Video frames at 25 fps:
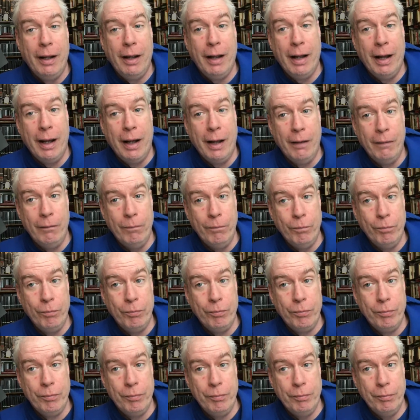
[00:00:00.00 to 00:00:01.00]
uh,
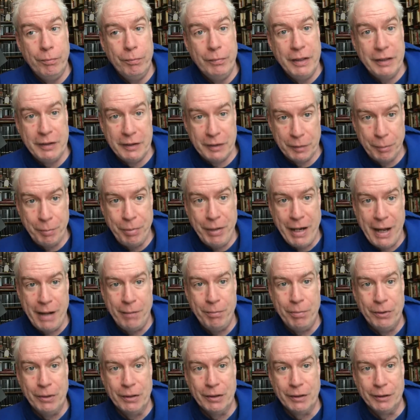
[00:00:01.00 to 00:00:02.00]
this is a bad
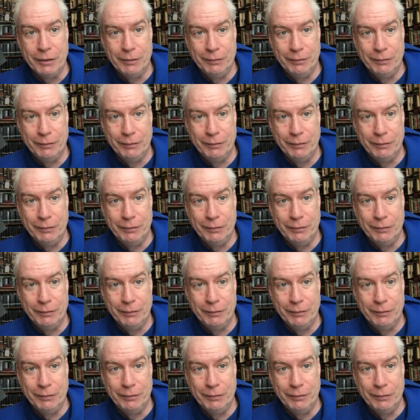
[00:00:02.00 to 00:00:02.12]
book.